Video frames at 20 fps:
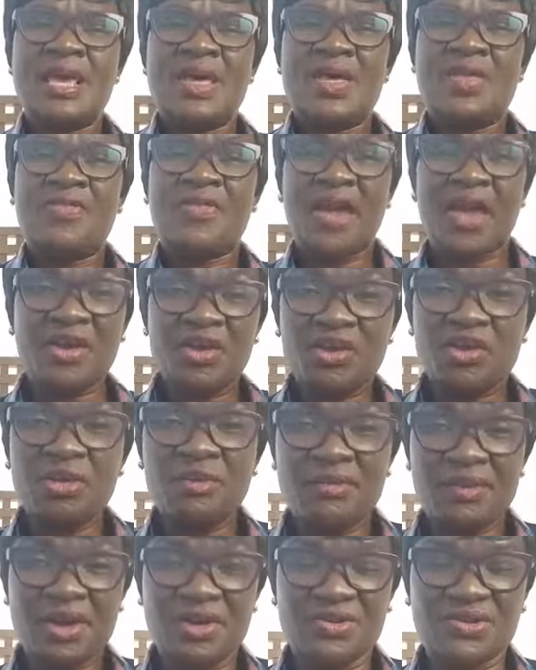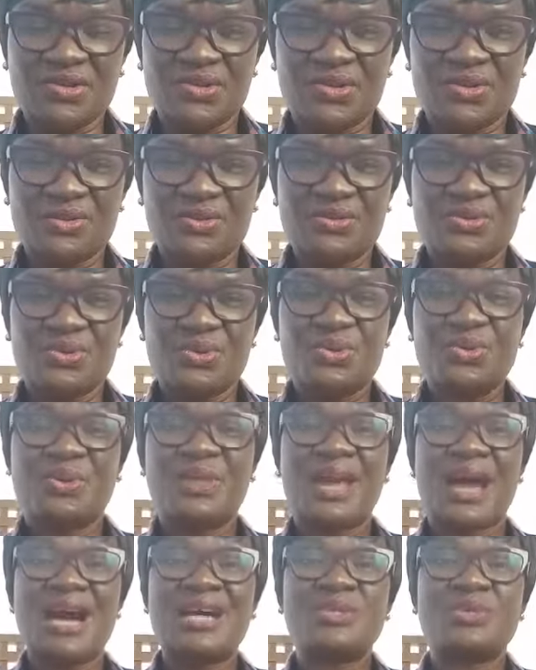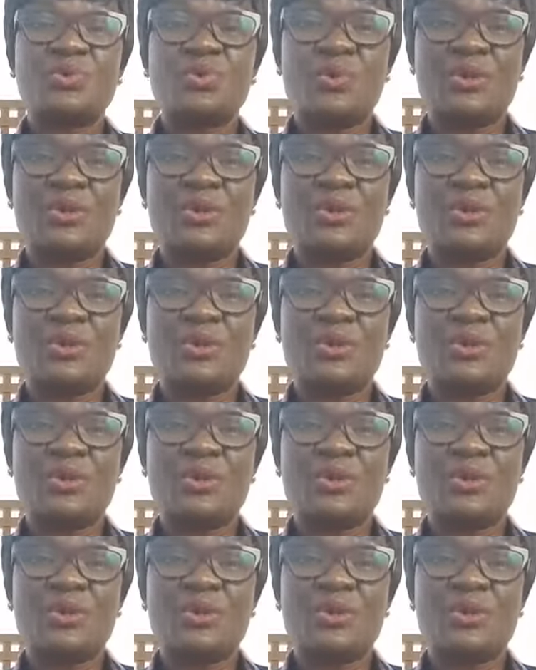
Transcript: they're curious. So they ask